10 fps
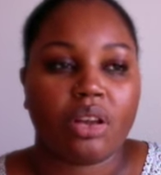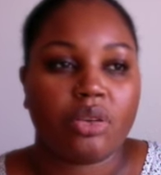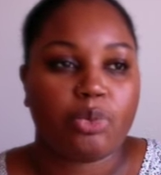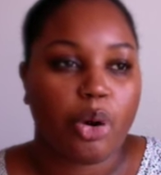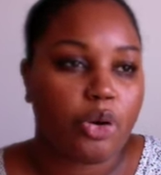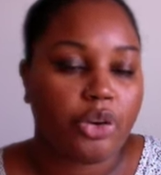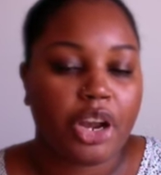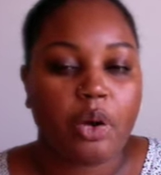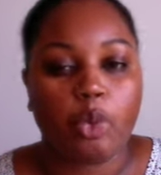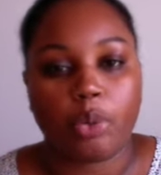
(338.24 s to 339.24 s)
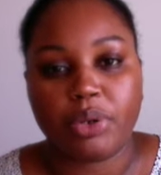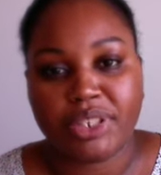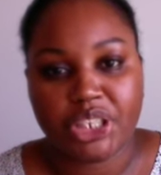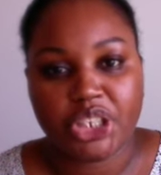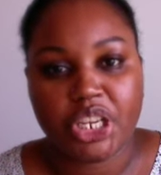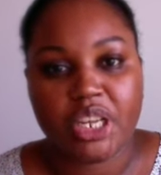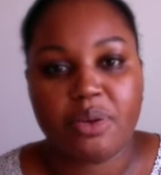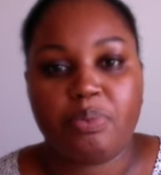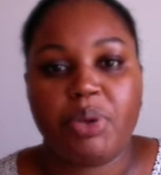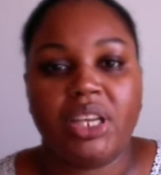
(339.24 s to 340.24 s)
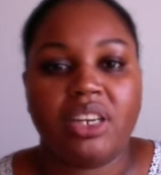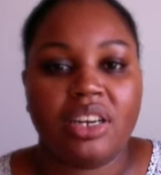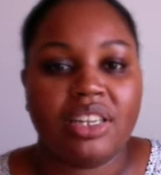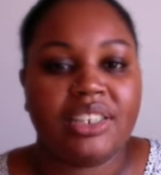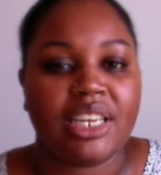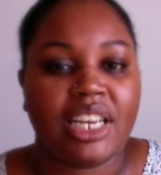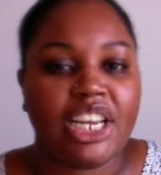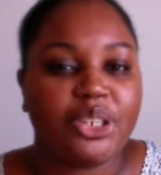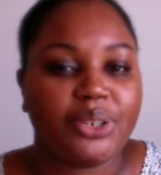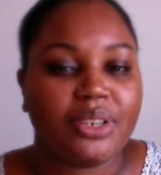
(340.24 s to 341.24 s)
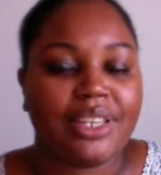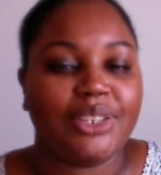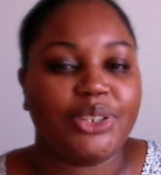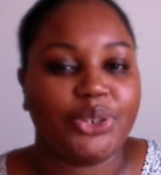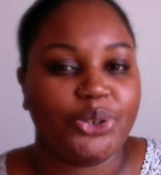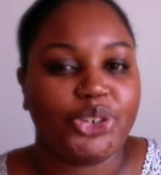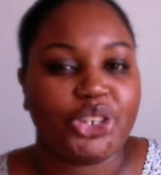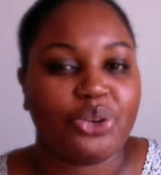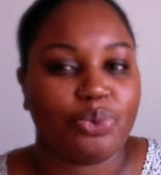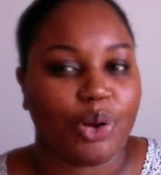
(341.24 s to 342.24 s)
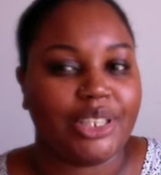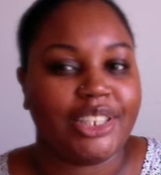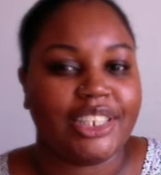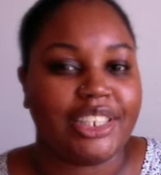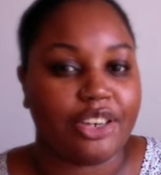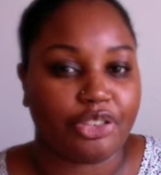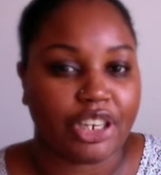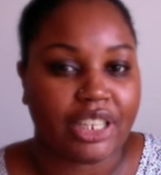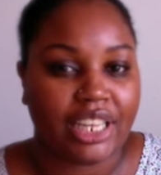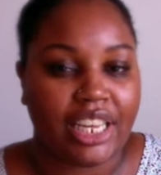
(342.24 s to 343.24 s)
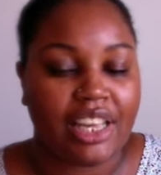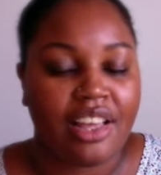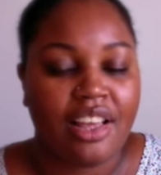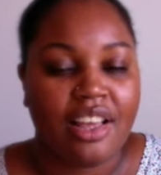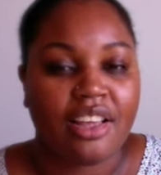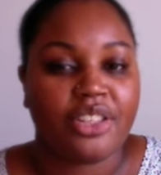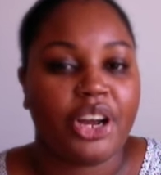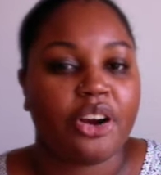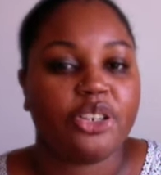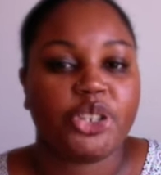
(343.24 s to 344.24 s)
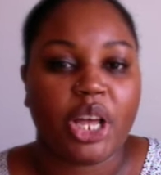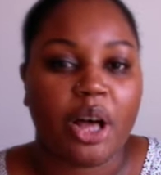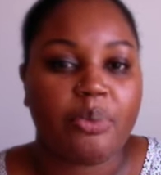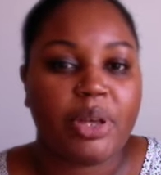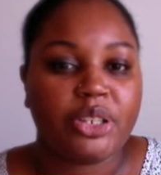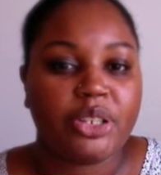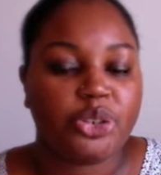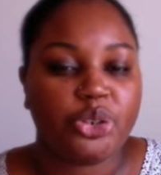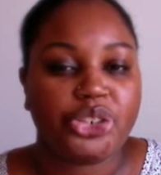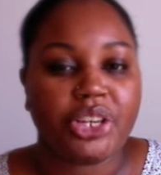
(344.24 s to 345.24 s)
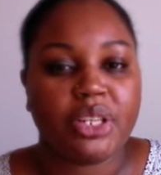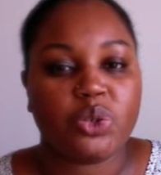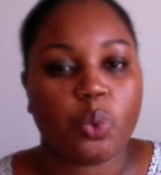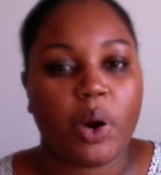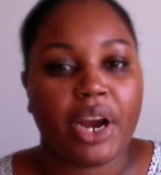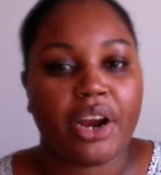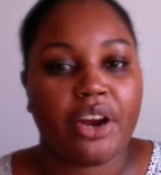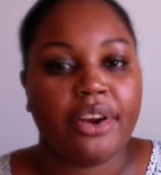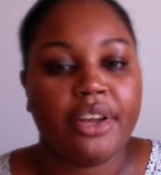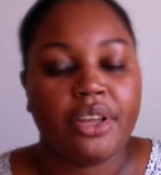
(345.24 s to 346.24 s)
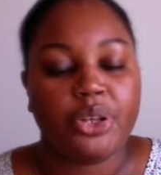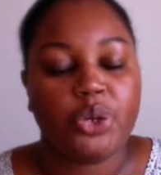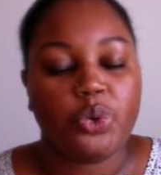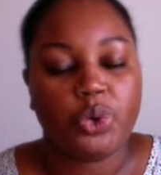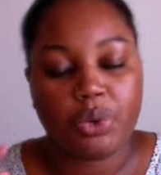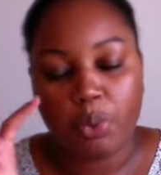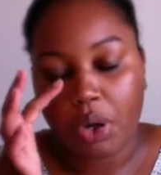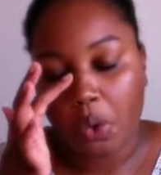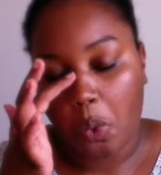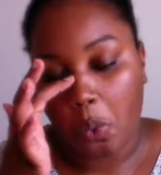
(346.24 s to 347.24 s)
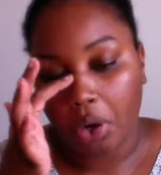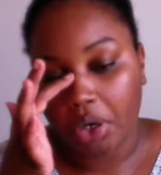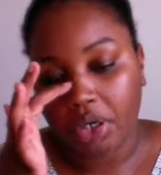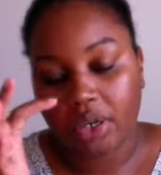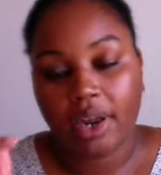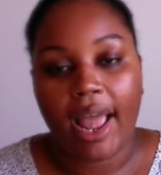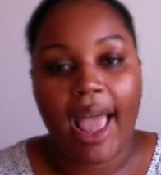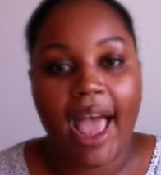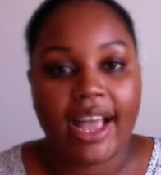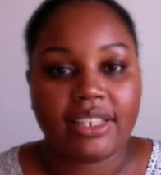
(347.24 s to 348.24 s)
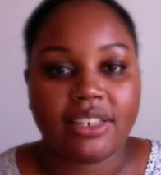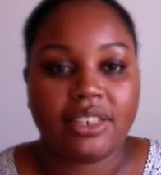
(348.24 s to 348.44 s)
program or position, because each institution runs it differently. There are some institutions where you will work at